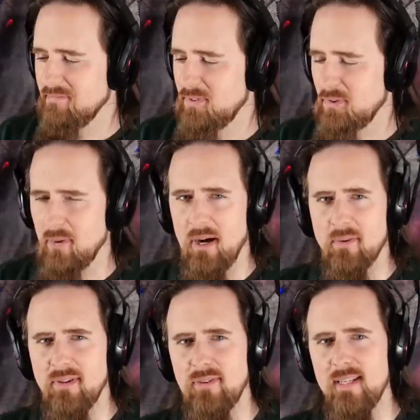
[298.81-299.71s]
So
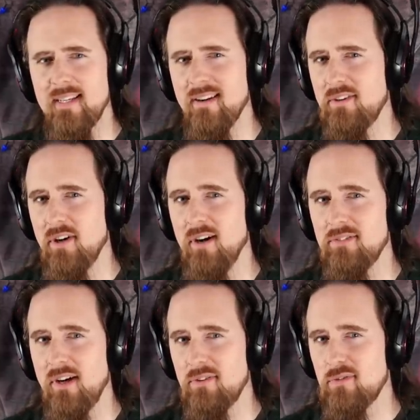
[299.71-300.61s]
how easily can it
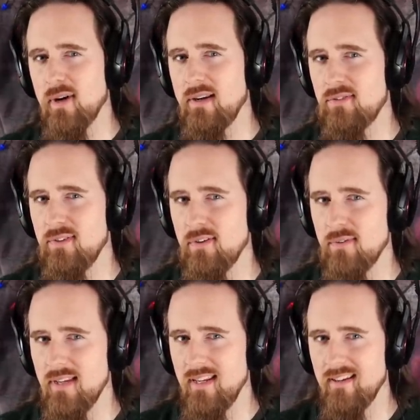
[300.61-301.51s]
cause arthritis in your
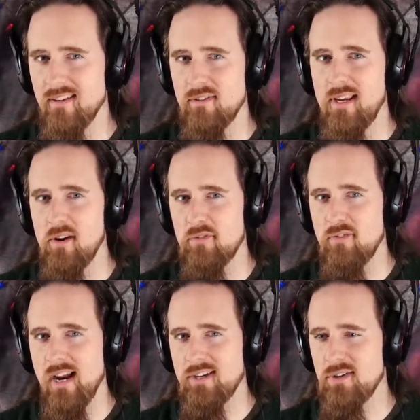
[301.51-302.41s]
knee and hair
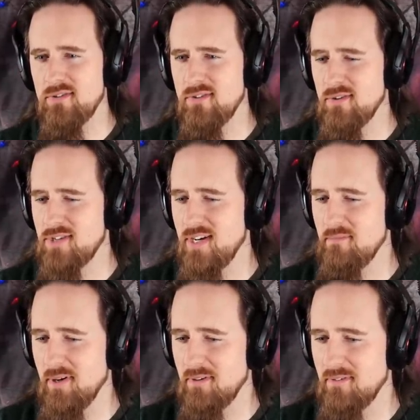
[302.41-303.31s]
fractures in your
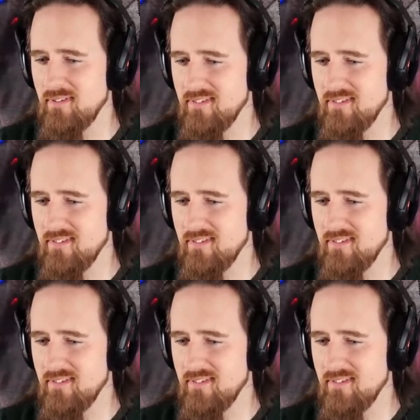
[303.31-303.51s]
shin bone?